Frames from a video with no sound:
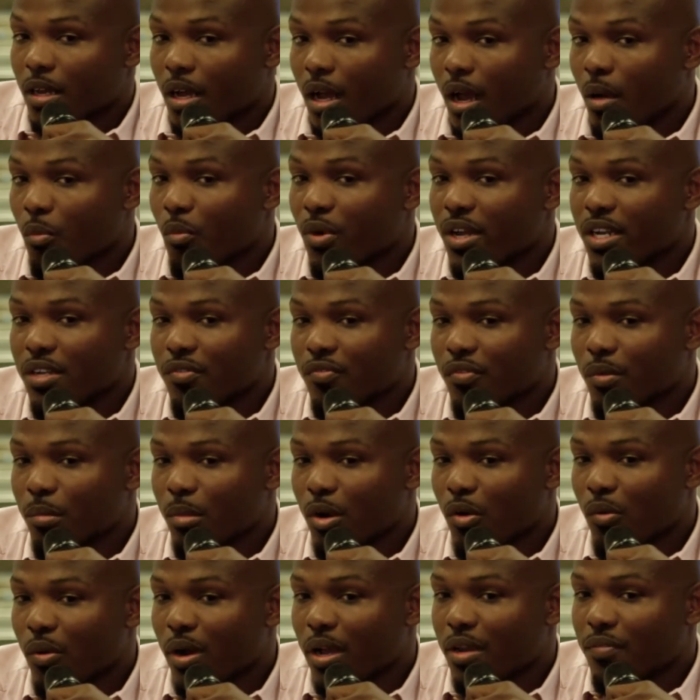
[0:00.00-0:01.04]
I'm waiting for
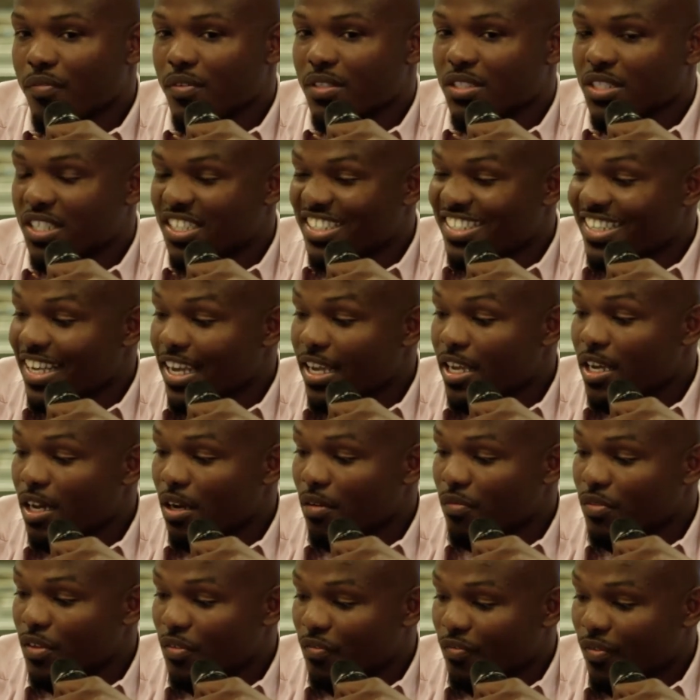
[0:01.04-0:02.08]
my wife. It's the day
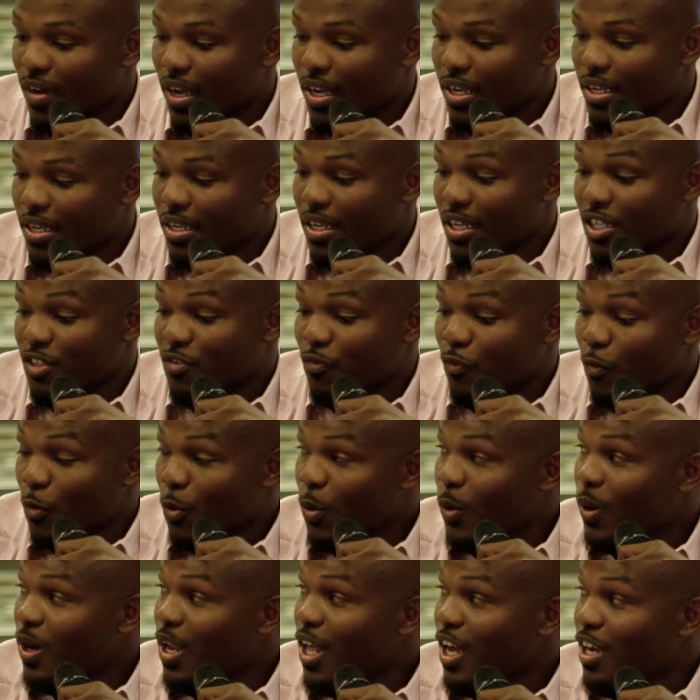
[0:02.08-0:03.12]
of the fight. It's
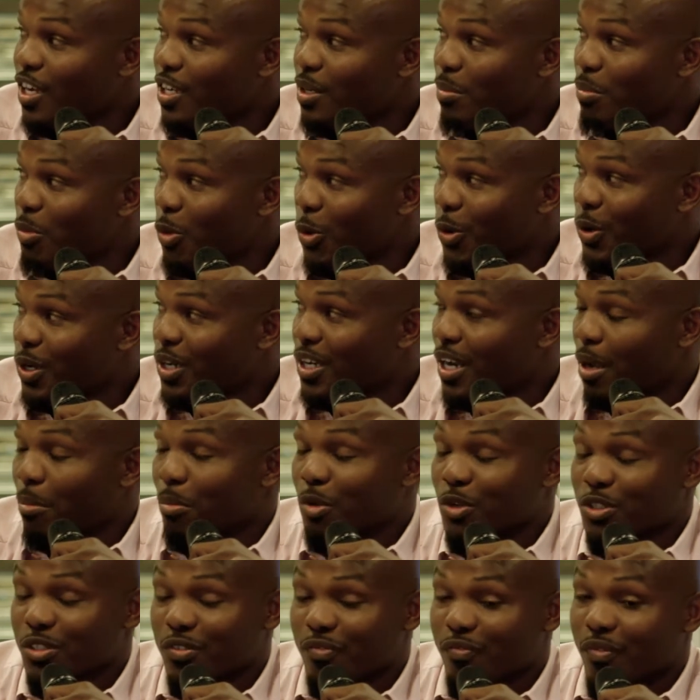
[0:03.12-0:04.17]
four o'clock in the morning. I'm
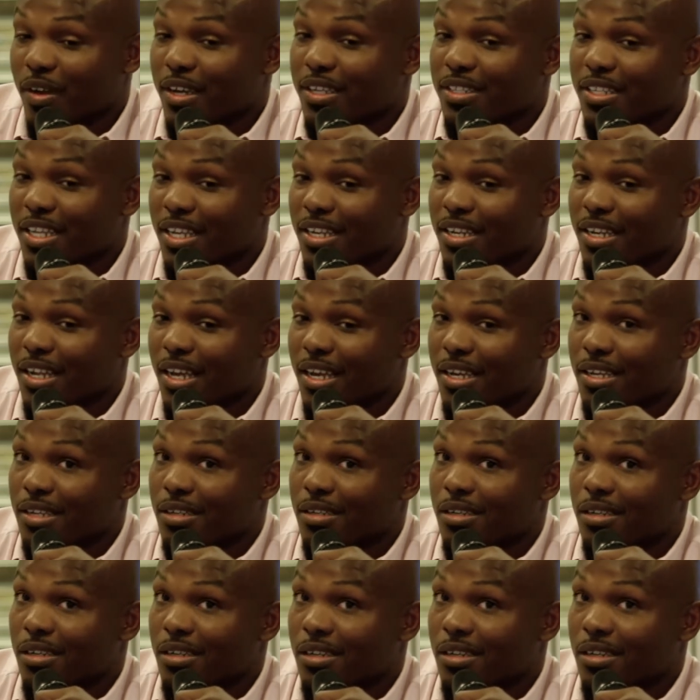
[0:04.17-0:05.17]
supposed to fight that night.